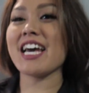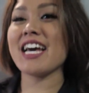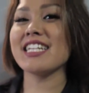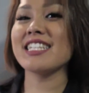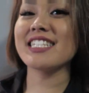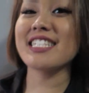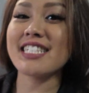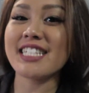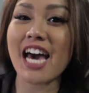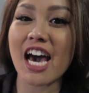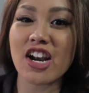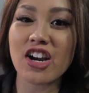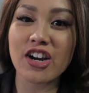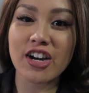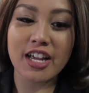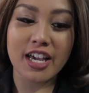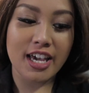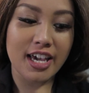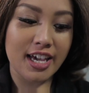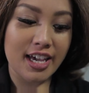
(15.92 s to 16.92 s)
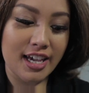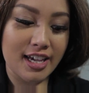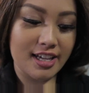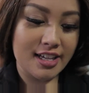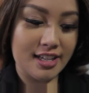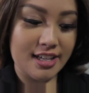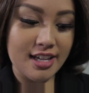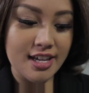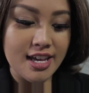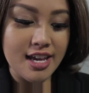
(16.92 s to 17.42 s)
It's Saturday,
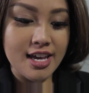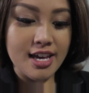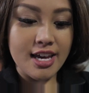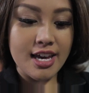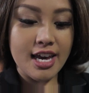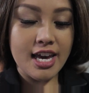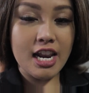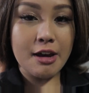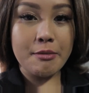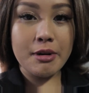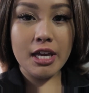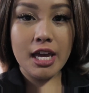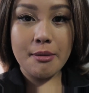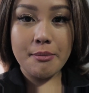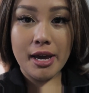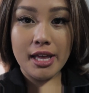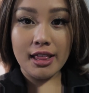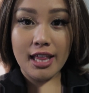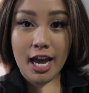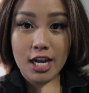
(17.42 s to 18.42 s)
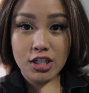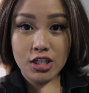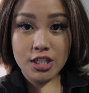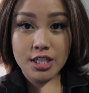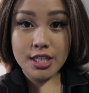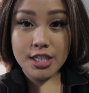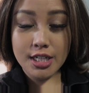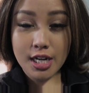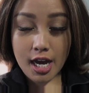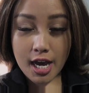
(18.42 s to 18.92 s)
and I'm gonna get my
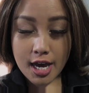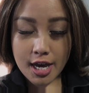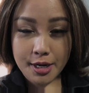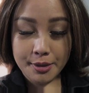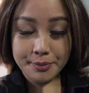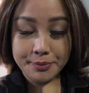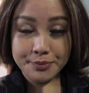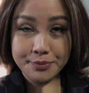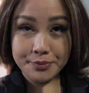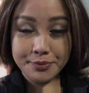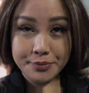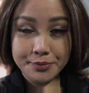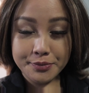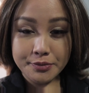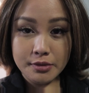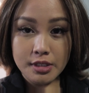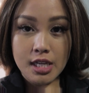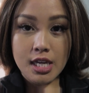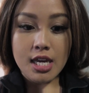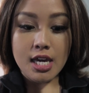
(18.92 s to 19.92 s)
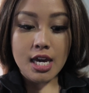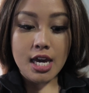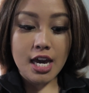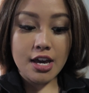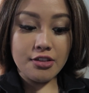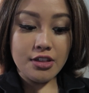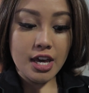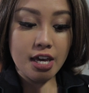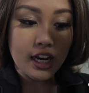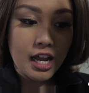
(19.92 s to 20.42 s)
lashes done.
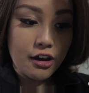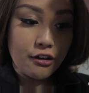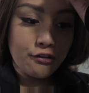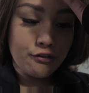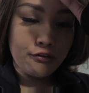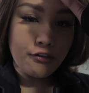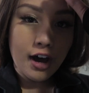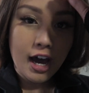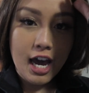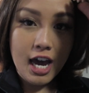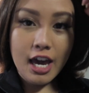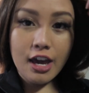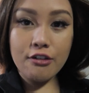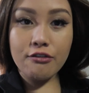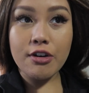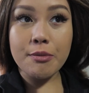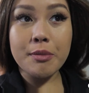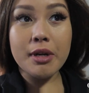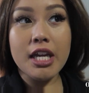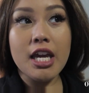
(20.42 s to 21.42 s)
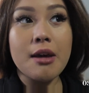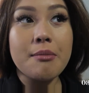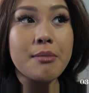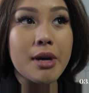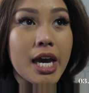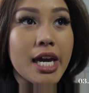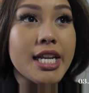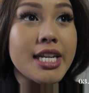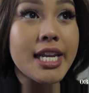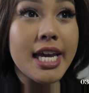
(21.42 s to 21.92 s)
And then at 5, I'm gonna get
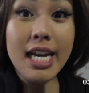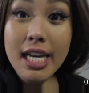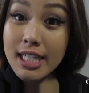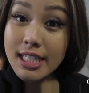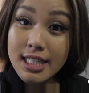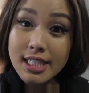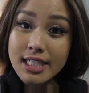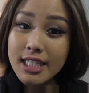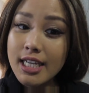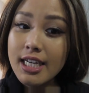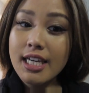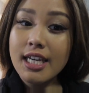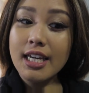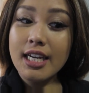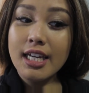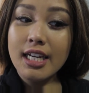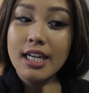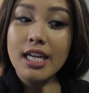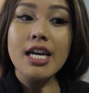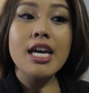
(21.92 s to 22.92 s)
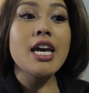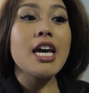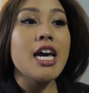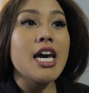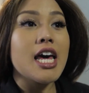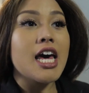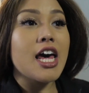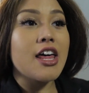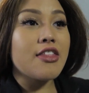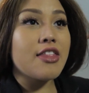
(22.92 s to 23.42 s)
my nails did.
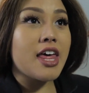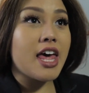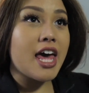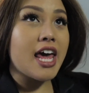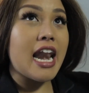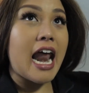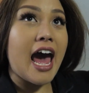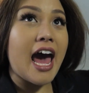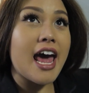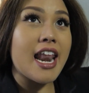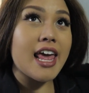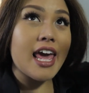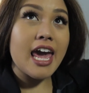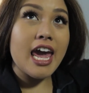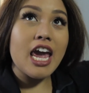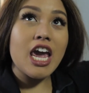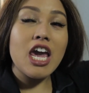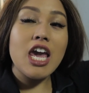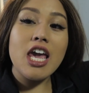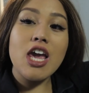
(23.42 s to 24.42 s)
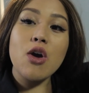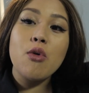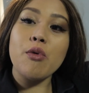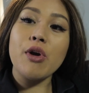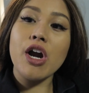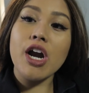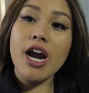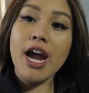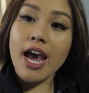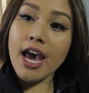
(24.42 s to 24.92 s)
And then at 8,
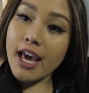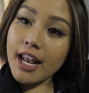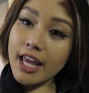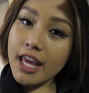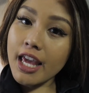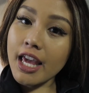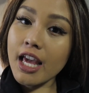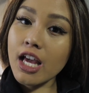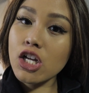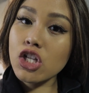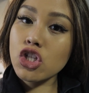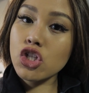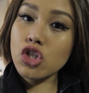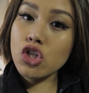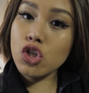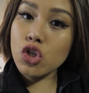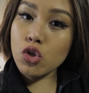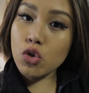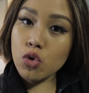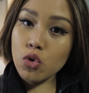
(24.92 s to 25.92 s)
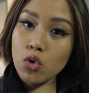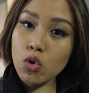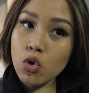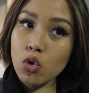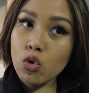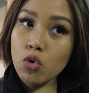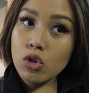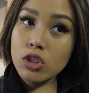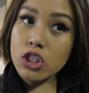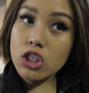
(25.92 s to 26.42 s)
we are heading
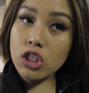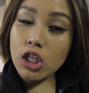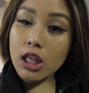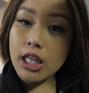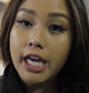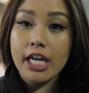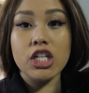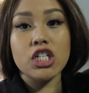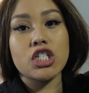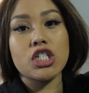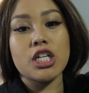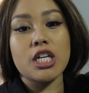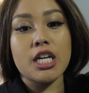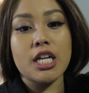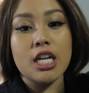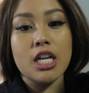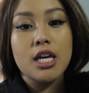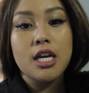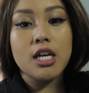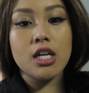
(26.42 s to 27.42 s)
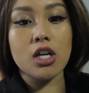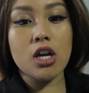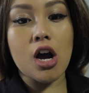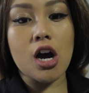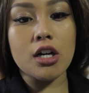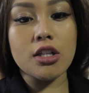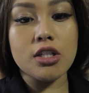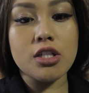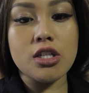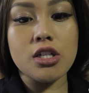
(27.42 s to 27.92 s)
to Soulection
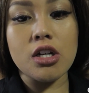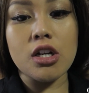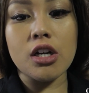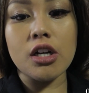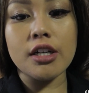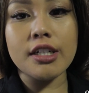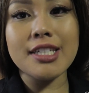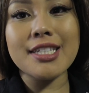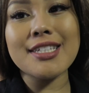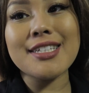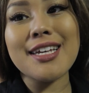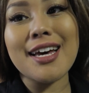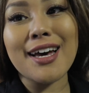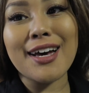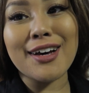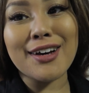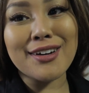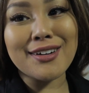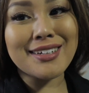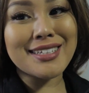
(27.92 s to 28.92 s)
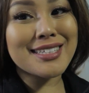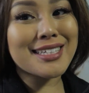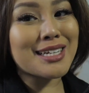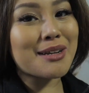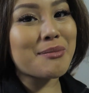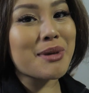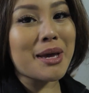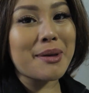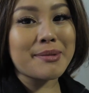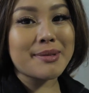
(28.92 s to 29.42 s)
concert. So it's
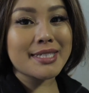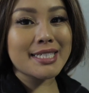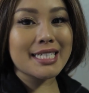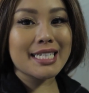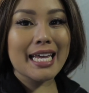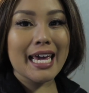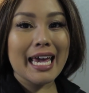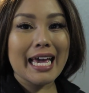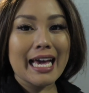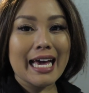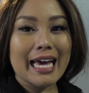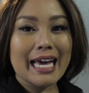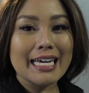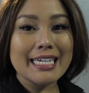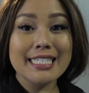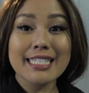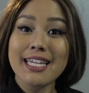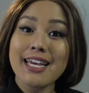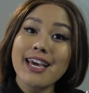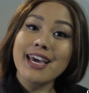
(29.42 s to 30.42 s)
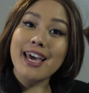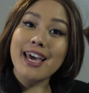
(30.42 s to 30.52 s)
gonna be a busy day, guys